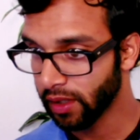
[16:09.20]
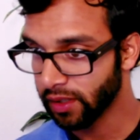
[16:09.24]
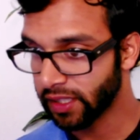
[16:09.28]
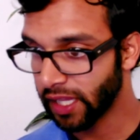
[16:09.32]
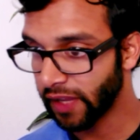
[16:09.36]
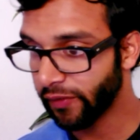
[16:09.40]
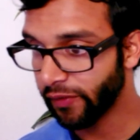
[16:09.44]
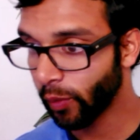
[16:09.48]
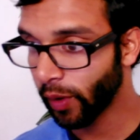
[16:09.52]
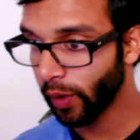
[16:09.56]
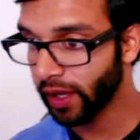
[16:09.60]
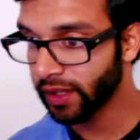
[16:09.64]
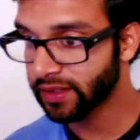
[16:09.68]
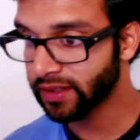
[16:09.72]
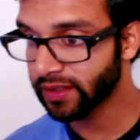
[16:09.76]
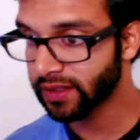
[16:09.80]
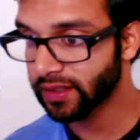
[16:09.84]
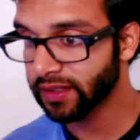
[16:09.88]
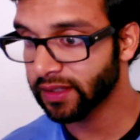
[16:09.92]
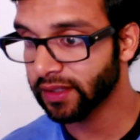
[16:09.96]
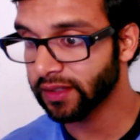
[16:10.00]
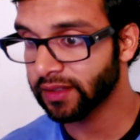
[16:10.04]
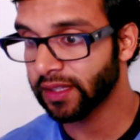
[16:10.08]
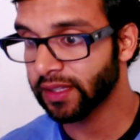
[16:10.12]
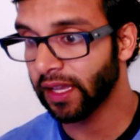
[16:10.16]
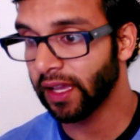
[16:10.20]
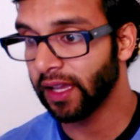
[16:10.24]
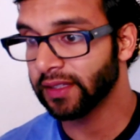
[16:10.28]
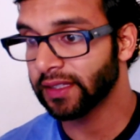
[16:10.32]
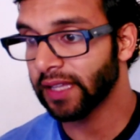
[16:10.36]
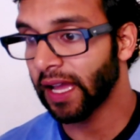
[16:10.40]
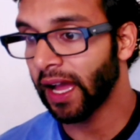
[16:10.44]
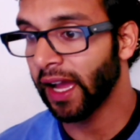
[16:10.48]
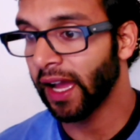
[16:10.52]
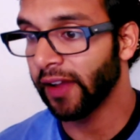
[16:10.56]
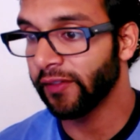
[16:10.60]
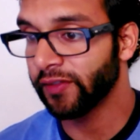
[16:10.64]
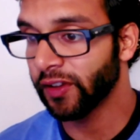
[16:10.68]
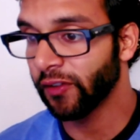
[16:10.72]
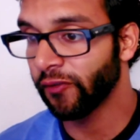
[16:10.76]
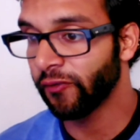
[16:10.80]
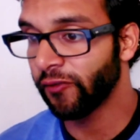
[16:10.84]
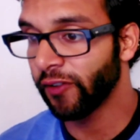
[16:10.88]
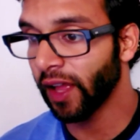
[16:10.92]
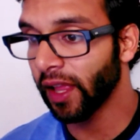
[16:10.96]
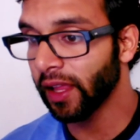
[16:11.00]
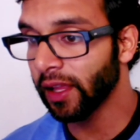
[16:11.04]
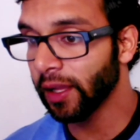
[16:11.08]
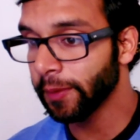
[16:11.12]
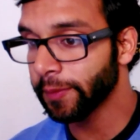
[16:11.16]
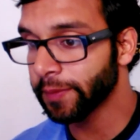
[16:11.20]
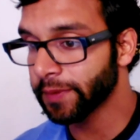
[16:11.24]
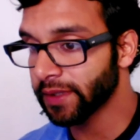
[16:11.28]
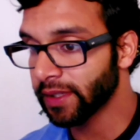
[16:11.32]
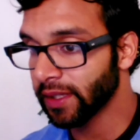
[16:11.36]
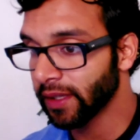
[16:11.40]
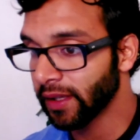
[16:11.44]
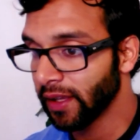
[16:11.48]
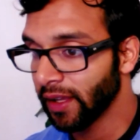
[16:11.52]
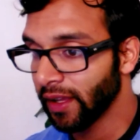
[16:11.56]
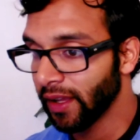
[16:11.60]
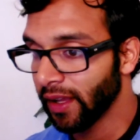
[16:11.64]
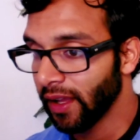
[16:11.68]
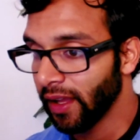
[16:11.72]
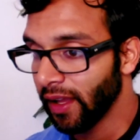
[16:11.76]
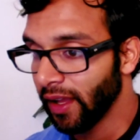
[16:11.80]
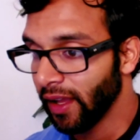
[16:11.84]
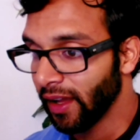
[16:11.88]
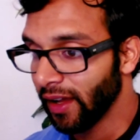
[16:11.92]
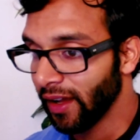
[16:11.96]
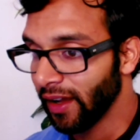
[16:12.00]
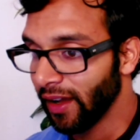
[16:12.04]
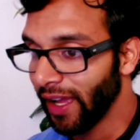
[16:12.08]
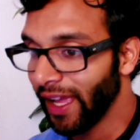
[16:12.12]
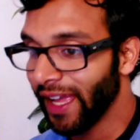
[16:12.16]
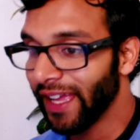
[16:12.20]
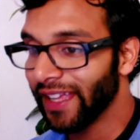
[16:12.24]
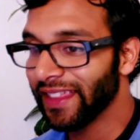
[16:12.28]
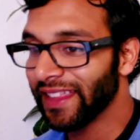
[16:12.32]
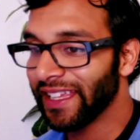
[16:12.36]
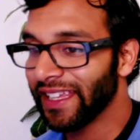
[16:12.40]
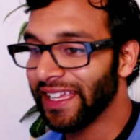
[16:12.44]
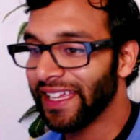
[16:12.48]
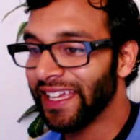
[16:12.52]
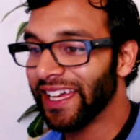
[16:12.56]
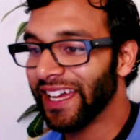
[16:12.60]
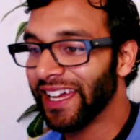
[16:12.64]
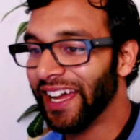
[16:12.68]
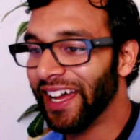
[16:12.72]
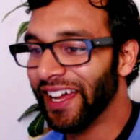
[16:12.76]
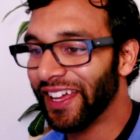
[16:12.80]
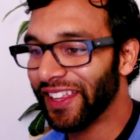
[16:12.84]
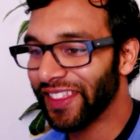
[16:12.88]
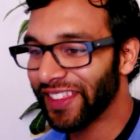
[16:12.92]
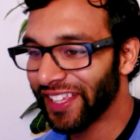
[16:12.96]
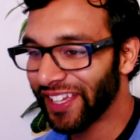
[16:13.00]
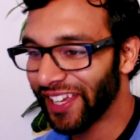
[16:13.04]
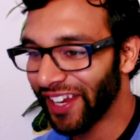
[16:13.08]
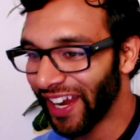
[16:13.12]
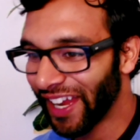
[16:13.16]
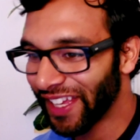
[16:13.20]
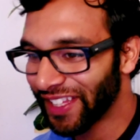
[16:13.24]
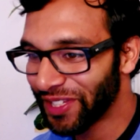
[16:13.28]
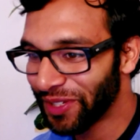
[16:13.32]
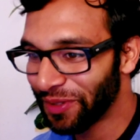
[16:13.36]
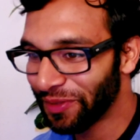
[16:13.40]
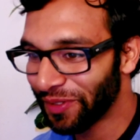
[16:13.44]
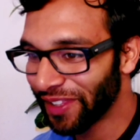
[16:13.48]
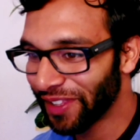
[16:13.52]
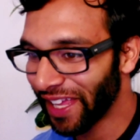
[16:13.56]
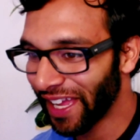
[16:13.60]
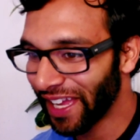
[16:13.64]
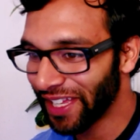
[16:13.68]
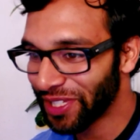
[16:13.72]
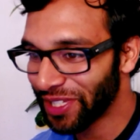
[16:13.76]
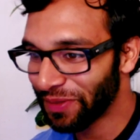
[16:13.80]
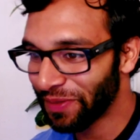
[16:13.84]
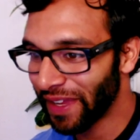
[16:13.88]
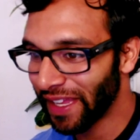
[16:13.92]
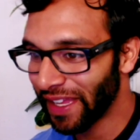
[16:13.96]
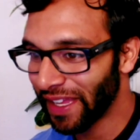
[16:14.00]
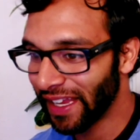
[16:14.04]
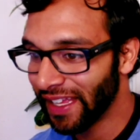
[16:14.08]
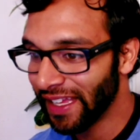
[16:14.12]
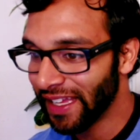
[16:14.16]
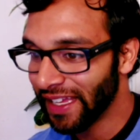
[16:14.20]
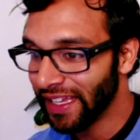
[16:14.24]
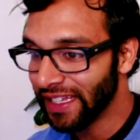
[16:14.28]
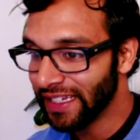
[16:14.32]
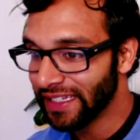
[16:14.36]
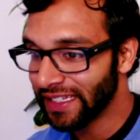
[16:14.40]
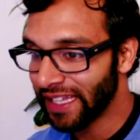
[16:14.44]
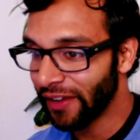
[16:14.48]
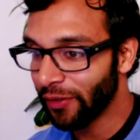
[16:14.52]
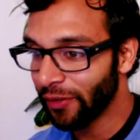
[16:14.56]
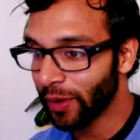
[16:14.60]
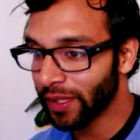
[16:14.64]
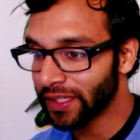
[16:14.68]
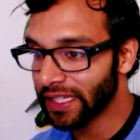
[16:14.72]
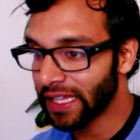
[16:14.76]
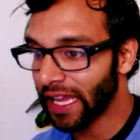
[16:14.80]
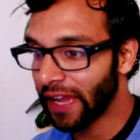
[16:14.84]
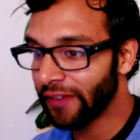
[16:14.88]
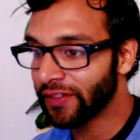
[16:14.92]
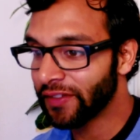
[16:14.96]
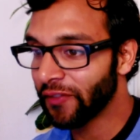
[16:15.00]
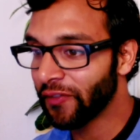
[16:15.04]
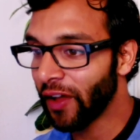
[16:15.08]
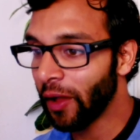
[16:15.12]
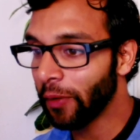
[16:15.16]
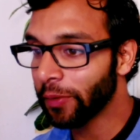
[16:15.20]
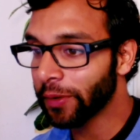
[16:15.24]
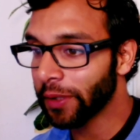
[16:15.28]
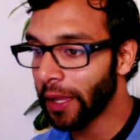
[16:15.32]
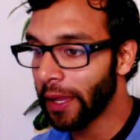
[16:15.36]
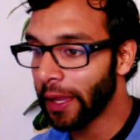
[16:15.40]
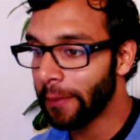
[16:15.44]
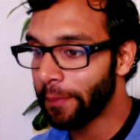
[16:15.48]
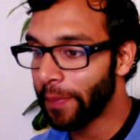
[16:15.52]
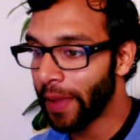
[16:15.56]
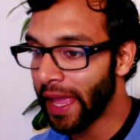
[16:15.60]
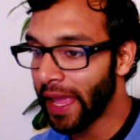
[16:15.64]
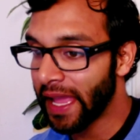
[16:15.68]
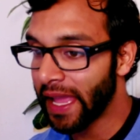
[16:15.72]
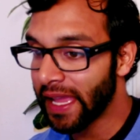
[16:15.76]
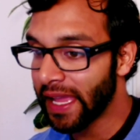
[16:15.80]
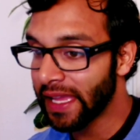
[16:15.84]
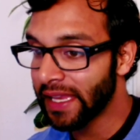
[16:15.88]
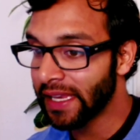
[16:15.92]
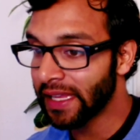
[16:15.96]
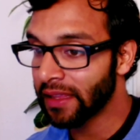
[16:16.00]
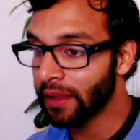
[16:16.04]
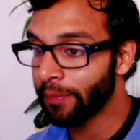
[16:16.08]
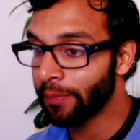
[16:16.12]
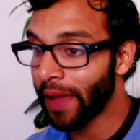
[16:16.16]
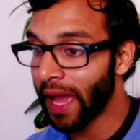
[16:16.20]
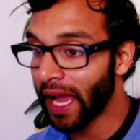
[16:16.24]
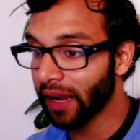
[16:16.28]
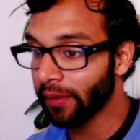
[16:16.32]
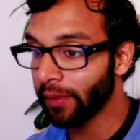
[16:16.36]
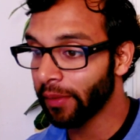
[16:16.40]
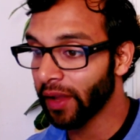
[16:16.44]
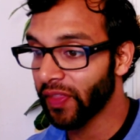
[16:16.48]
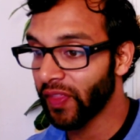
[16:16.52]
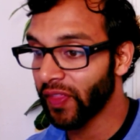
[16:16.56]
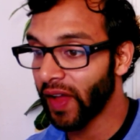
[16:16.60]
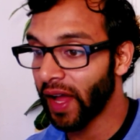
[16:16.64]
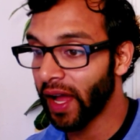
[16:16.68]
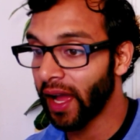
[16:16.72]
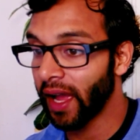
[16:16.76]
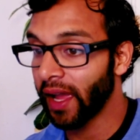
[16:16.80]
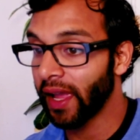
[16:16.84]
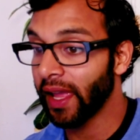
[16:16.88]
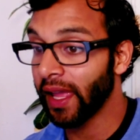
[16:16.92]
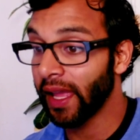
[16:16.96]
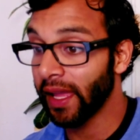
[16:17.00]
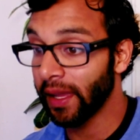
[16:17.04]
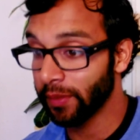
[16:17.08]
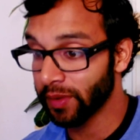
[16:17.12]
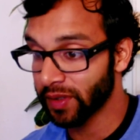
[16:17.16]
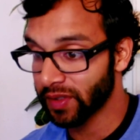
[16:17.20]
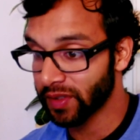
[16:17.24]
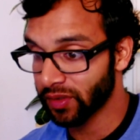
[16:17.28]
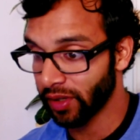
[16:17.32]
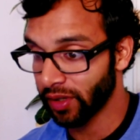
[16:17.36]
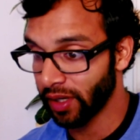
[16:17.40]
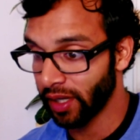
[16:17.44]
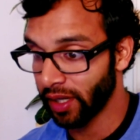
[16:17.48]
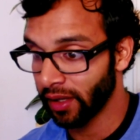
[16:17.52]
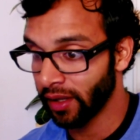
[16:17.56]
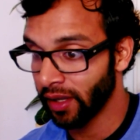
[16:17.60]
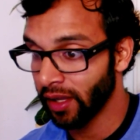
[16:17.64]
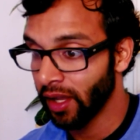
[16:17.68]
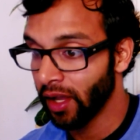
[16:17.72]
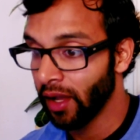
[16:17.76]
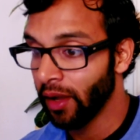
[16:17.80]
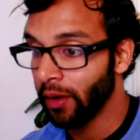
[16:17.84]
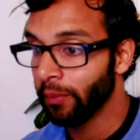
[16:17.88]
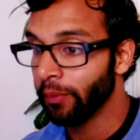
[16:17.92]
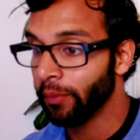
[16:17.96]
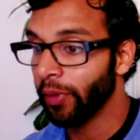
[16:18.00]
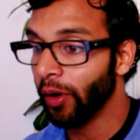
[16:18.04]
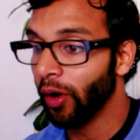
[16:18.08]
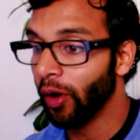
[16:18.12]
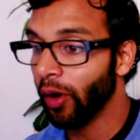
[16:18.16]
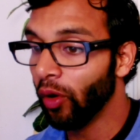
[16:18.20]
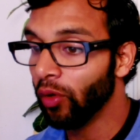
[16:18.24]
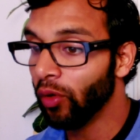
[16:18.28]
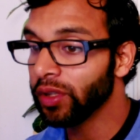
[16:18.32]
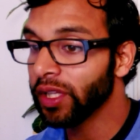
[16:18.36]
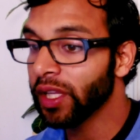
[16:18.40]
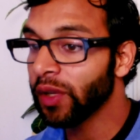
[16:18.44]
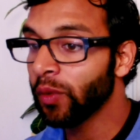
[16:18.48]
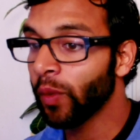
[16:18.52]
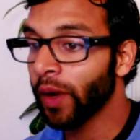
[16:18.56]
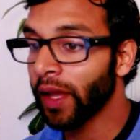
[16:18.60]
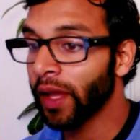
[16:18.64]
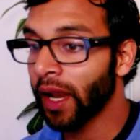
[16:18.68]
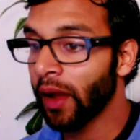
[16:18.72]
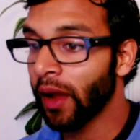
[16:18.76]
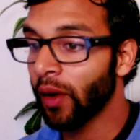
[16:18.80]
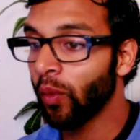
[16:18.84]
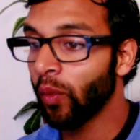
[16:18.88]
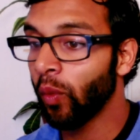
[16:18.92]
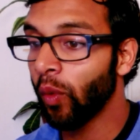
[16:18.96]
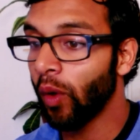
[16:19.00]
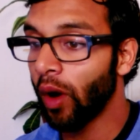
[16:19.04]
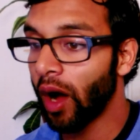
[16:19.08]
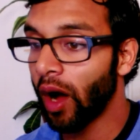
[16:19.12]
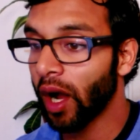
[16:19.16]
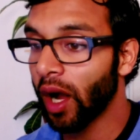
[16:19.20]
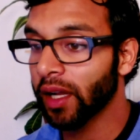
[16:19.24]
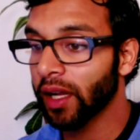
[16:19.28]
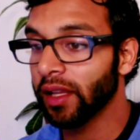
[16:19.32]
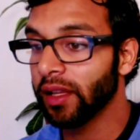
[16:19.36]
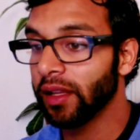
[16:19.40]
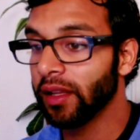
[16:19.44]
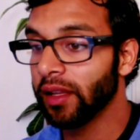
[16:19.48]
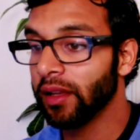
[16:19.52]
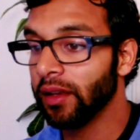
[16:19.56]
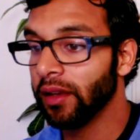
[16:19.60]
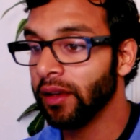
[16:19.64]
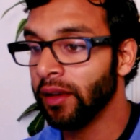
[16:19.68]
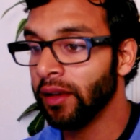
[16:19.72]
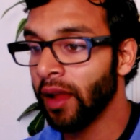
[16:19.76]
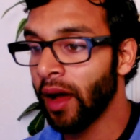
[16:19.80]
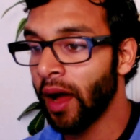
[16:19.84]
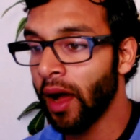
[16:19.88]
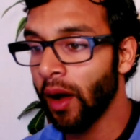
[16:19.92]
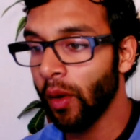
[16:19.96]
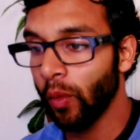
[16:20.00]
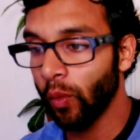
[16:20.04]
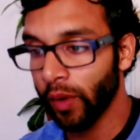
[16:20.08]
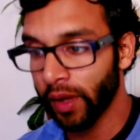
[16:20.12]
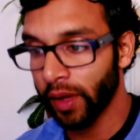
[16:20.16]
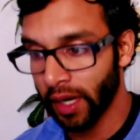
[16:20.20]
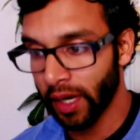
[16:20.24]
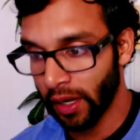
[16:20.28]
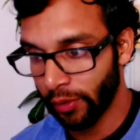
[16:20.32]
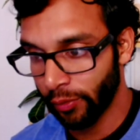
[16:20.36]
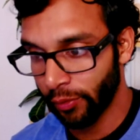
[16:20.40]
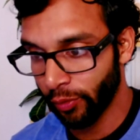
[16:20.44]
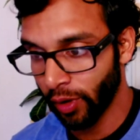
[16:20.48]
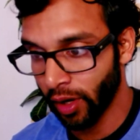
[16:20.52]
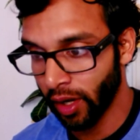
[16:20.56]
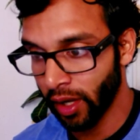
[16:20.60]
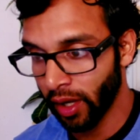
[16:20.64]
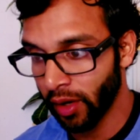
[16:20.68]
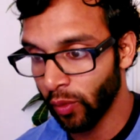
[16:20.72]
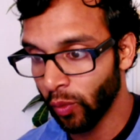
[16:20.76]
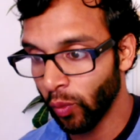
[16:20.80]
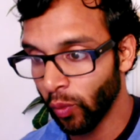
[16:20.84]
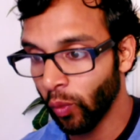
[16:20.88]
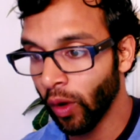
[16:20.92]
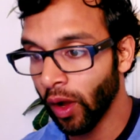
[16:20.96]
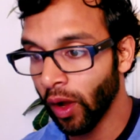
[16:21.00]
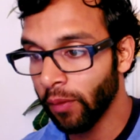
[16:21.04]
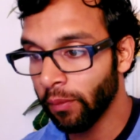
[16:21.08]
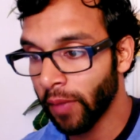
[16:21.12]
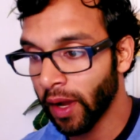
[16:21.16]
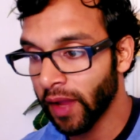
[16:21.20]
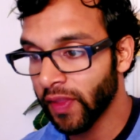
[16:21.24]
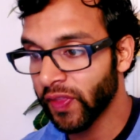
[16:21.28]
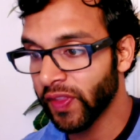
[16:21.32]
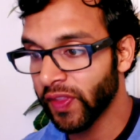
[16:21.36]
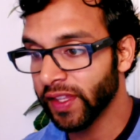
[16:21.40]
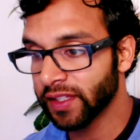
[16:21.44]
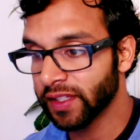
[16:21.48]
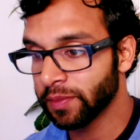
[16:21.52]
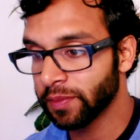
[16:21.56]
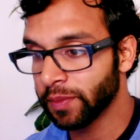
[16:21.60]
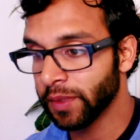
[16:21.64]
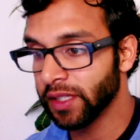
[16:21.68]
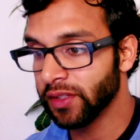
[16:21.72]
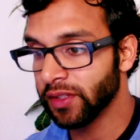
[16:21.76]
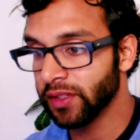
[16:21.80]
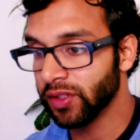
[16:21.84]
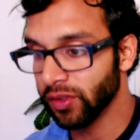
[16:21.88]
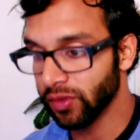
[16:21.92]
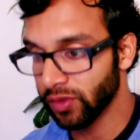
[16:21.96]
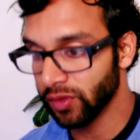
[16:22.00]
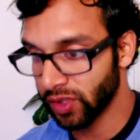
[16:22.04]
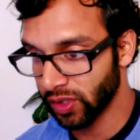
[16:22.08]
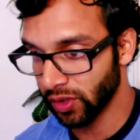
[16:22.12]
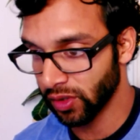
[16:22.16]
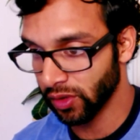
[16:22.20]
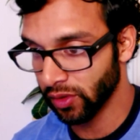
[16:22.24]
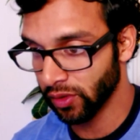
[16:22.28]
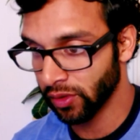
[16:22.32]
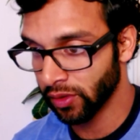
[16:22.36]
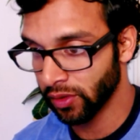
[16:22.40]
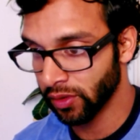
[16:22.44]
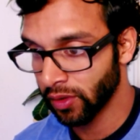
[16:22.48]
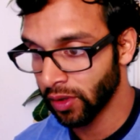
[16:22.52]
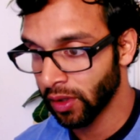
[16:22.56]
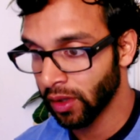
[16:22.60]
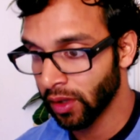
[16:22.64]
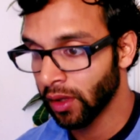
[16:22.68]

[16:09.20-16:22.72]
David West says, I have developed, hey Lee, glad you made it. David West says, I've developed a pain in the back of my thigh, hamstring, but only when I walk, not when I run. What might this be due to?